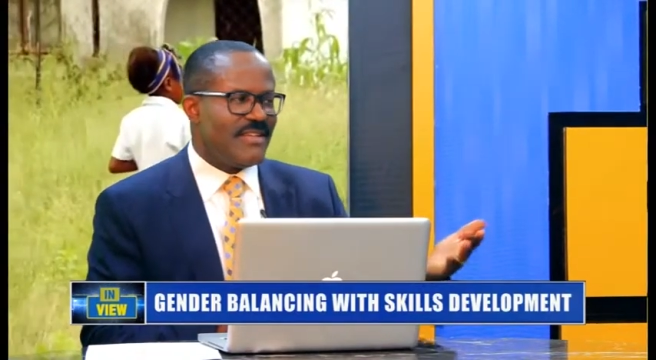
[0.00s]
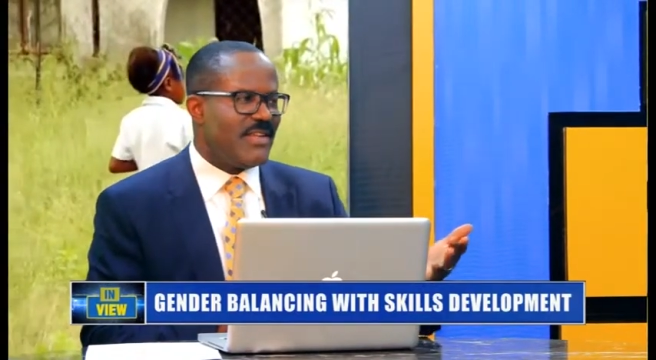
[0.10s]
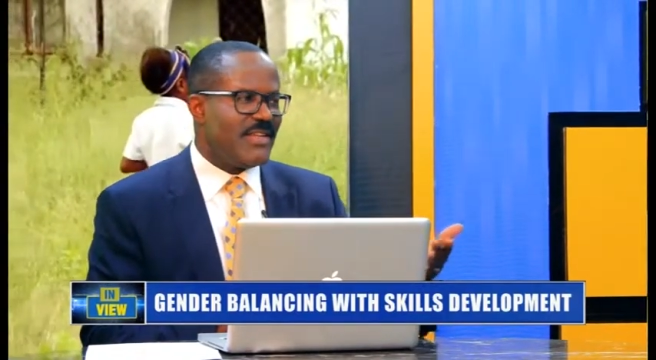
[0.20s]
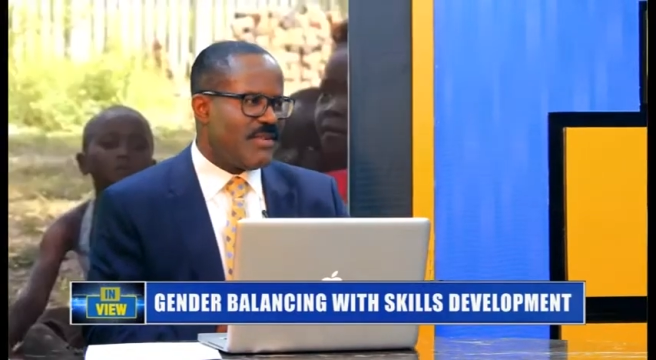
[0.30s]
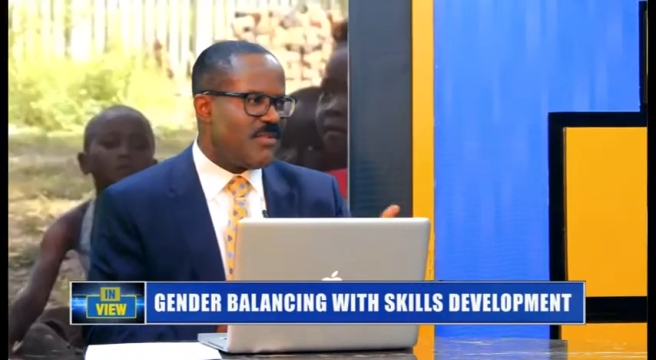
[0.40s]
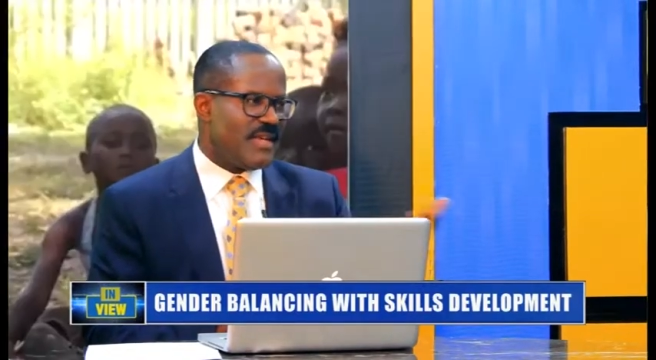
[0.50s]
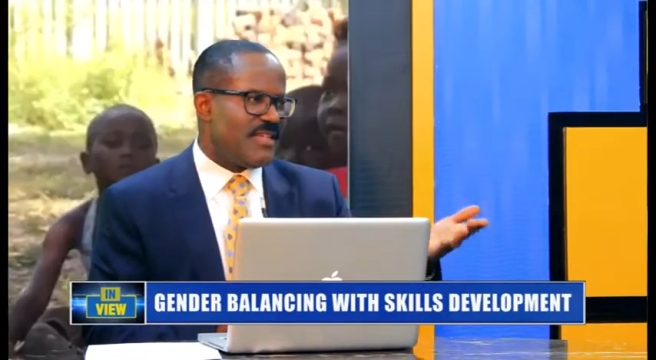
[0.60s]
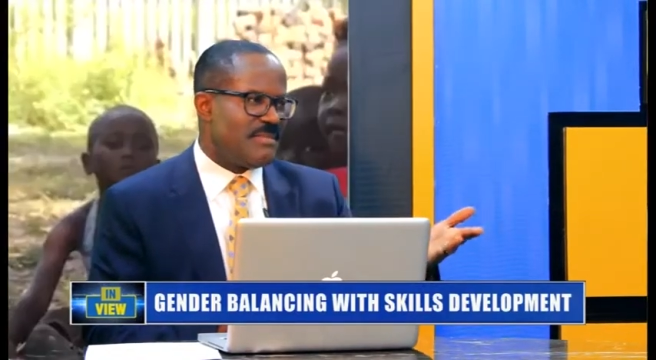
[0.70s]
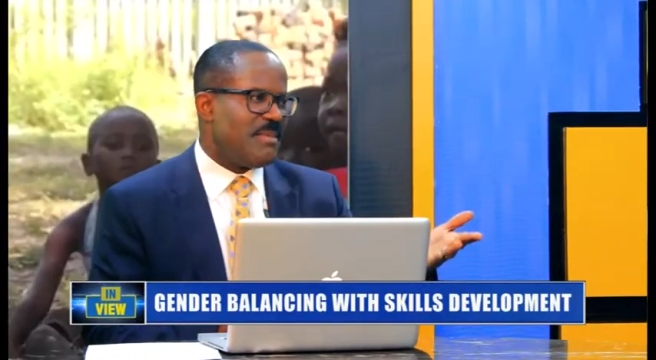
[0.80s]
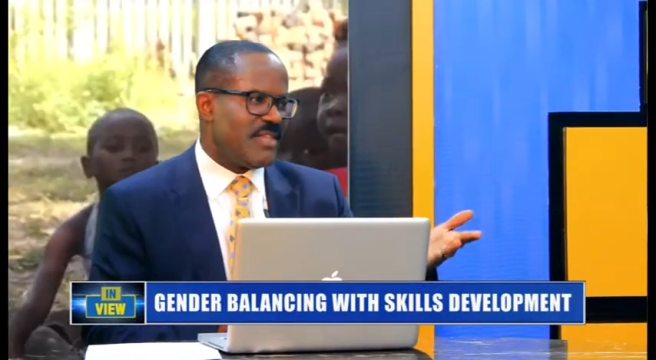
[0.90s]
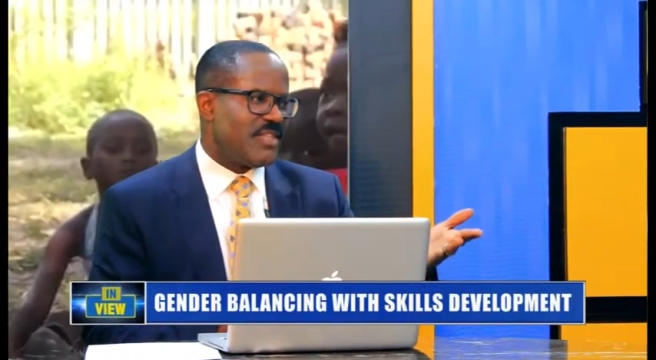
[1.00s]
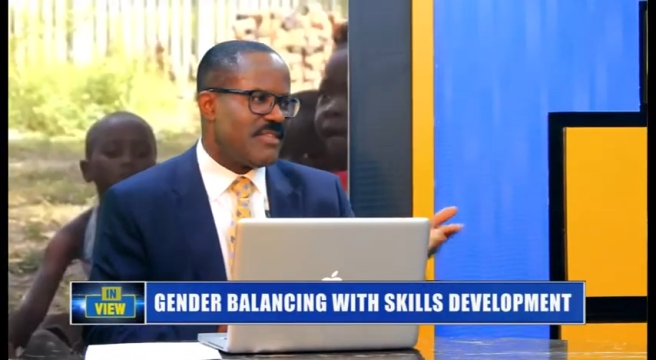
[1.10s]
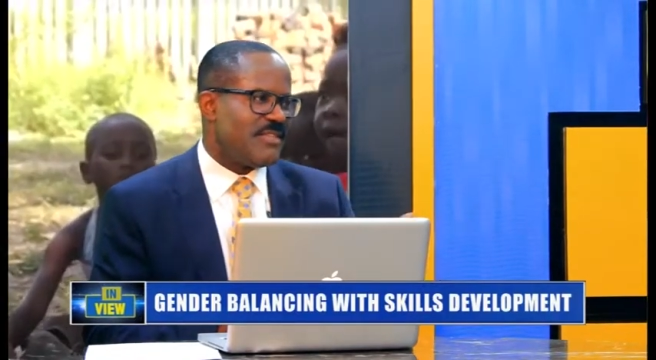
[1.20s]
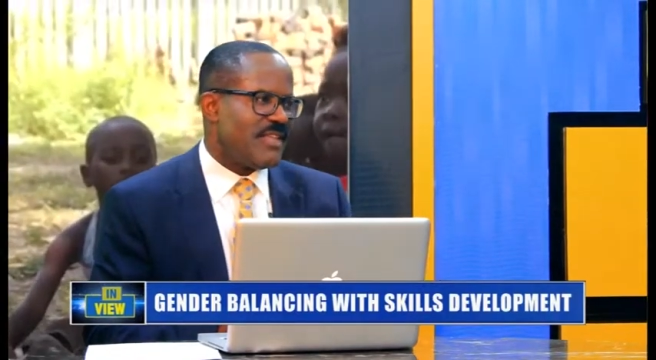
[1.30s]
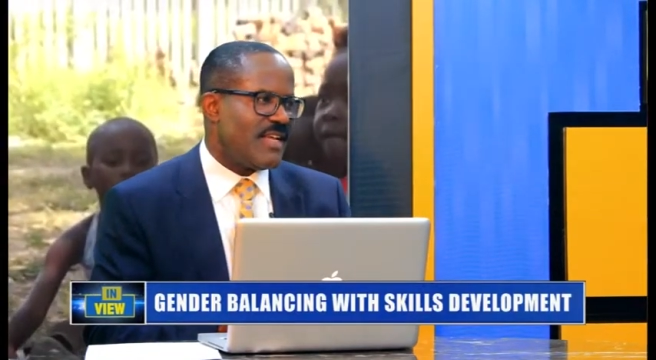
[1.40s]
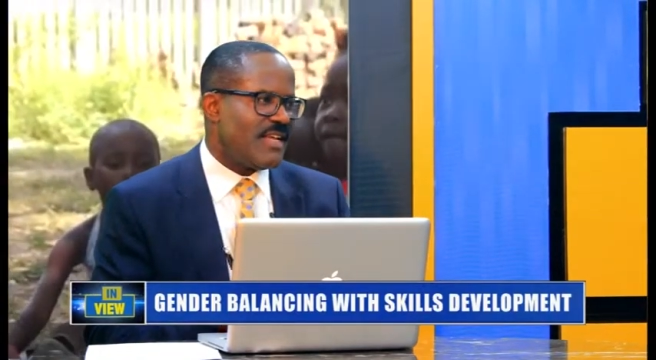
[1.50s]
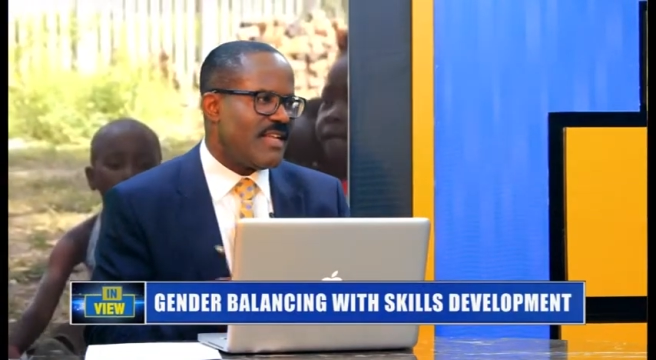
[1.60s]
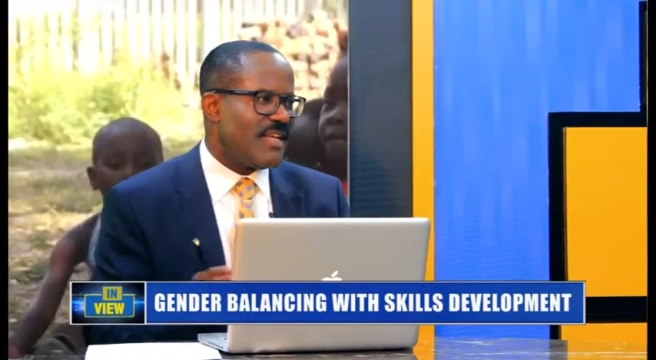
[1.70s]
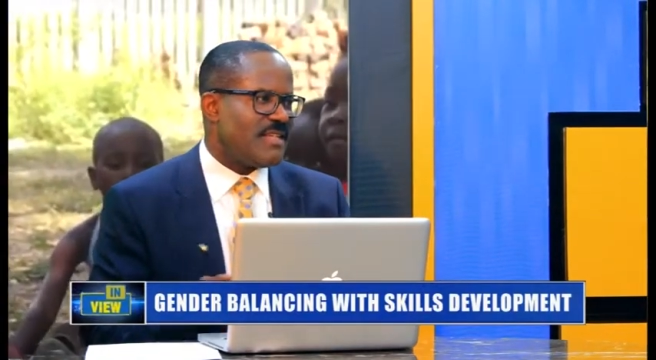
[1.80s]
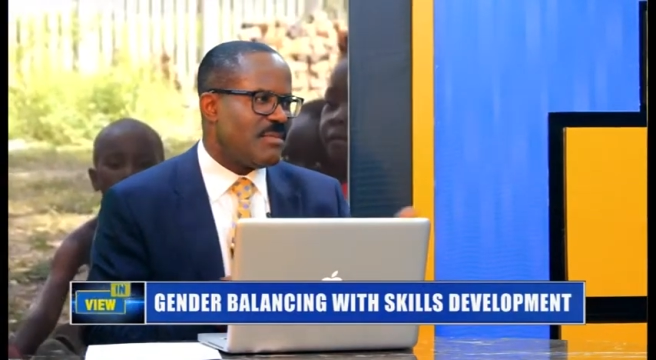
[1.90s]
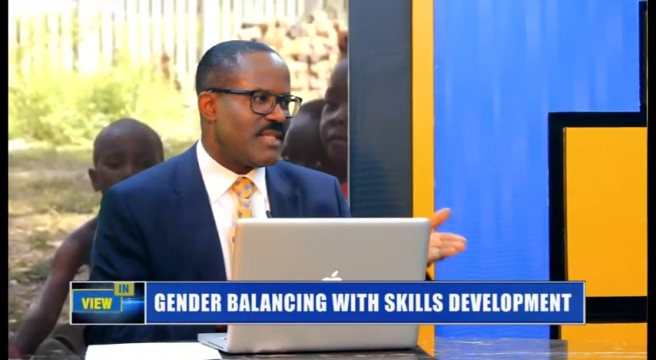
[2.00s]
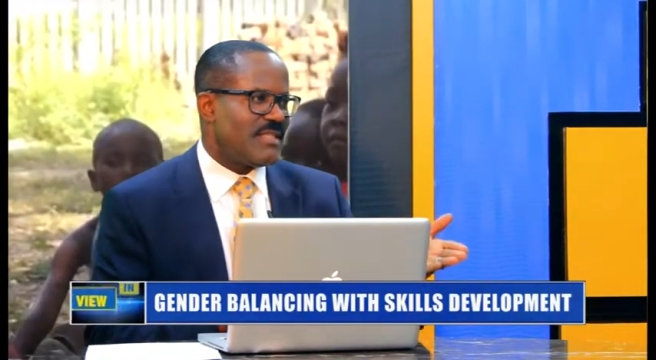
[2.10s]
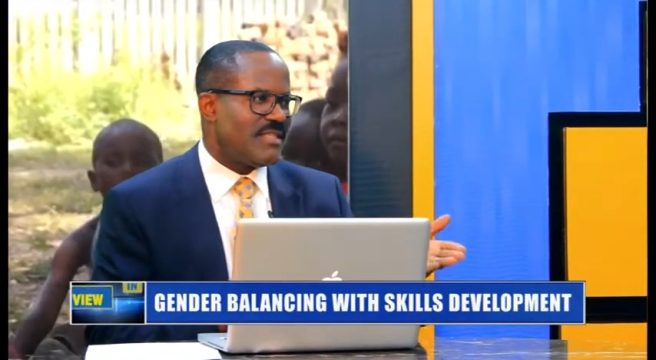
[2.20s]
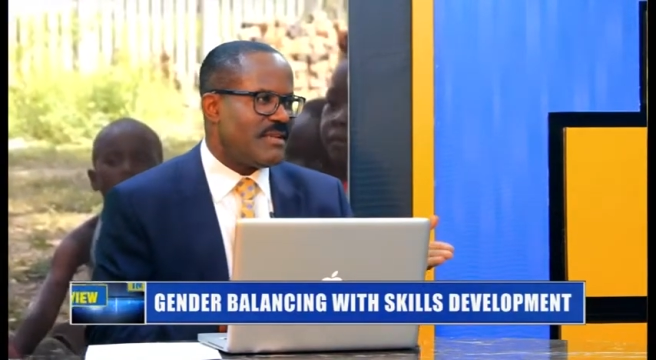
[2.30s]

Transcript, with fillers: learning quite as much or not getting as much as